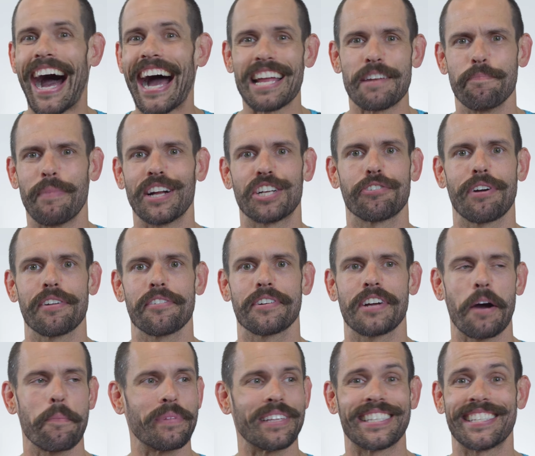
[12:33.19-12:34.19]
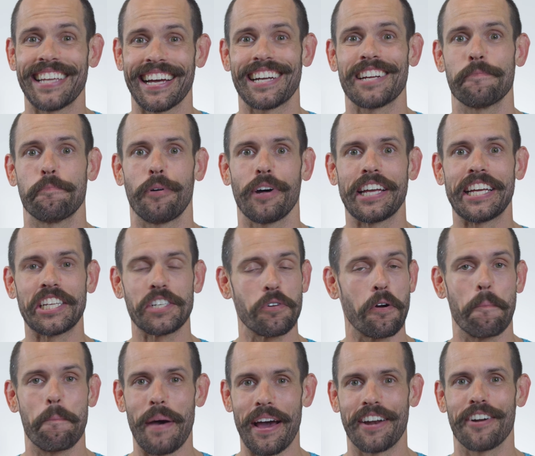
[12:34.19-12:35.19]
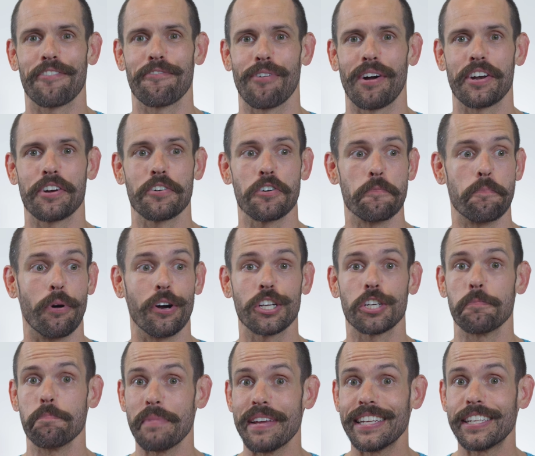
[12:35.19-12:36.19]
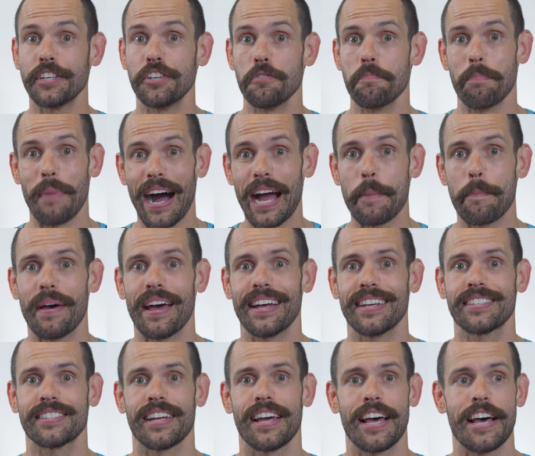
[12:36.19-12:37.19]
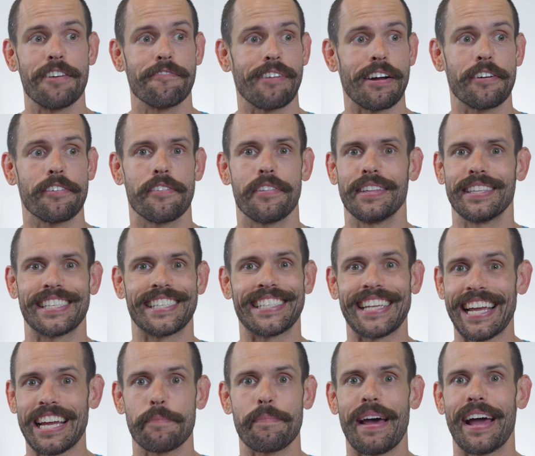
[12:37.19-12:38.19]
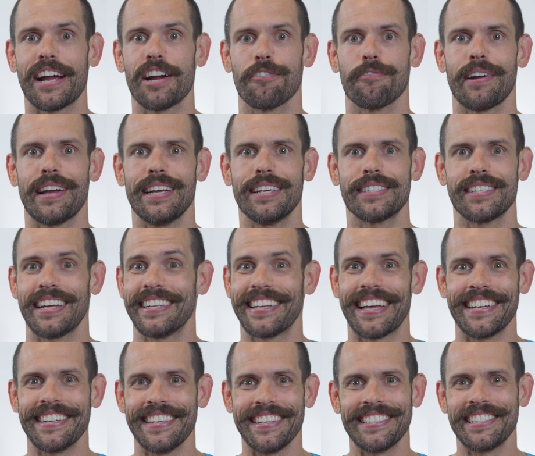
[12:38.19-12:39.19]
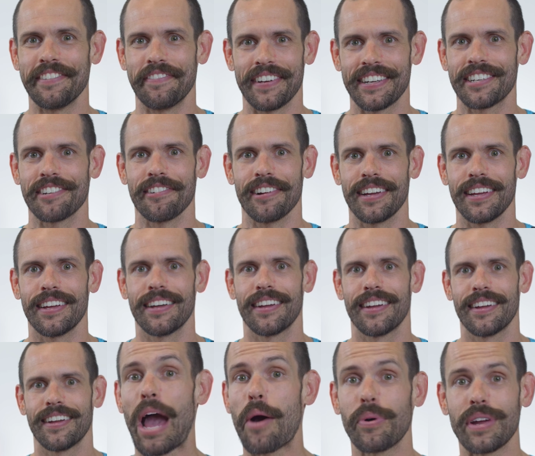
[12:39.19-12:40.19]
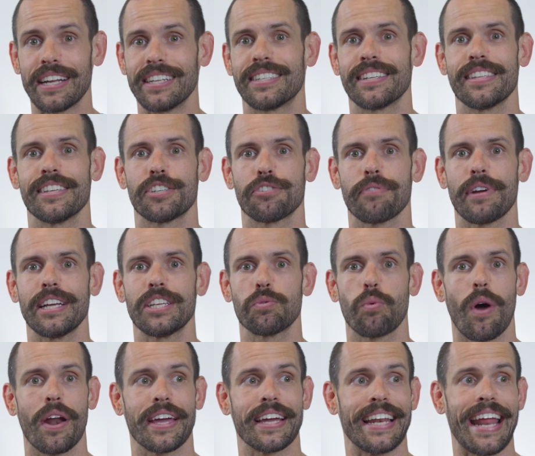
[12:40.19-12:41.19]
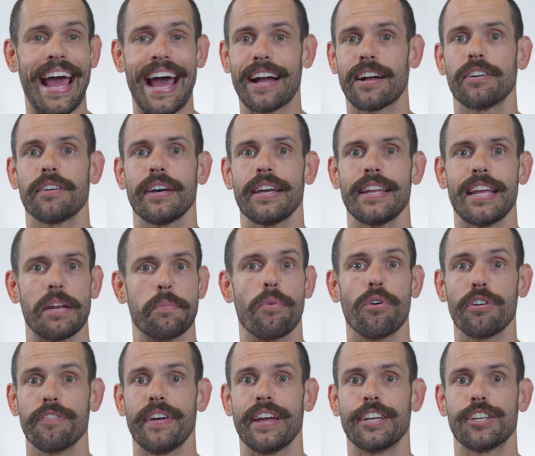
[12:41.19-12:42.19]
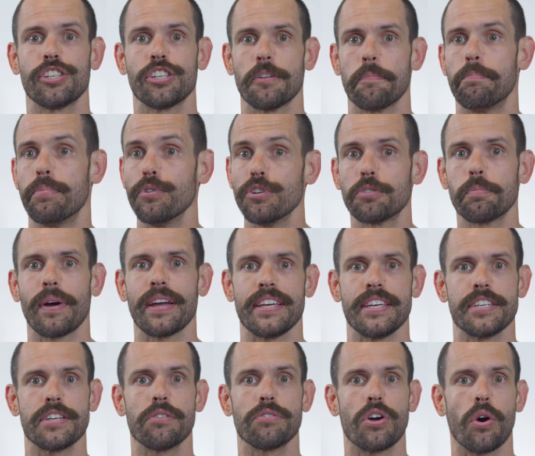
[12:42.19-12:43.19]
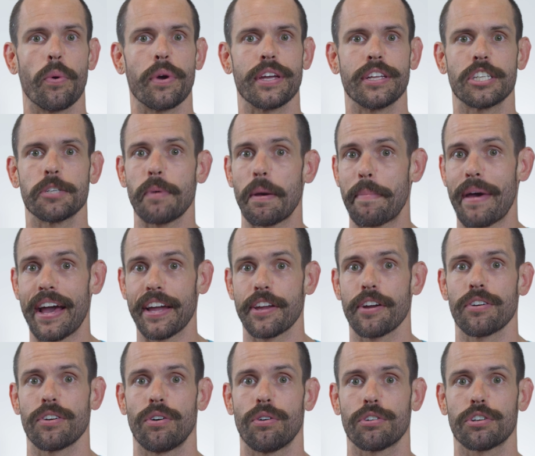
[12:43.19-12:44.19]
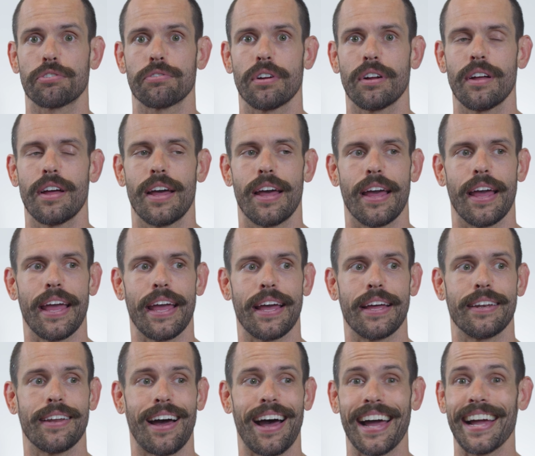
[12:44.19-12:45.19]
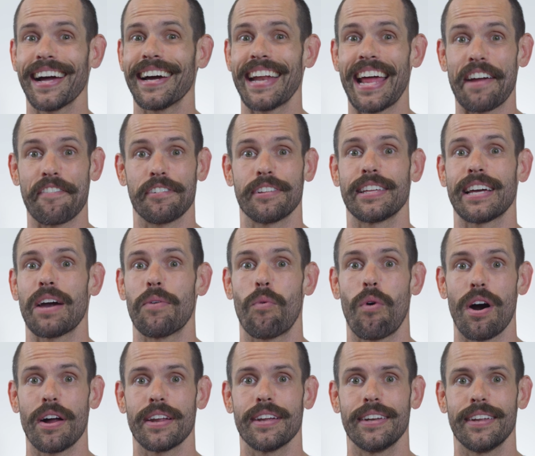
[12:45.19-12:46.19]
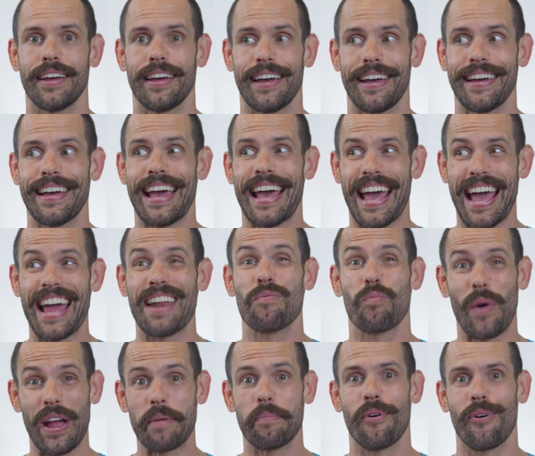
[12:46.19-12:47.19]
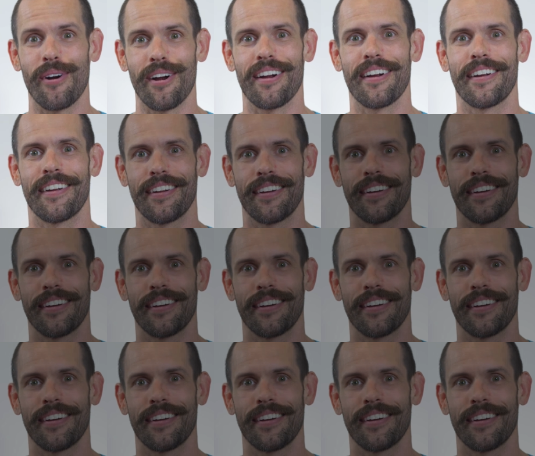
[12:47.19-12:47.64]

I'd much rather come in 2nd place to a better runner who pushed me to do my best rather than sandbag a race and get an easy victory. I went into this race wanting an accolade and motivation to boost my ego going into my backyard ultra, and I got everything I wanted and way more.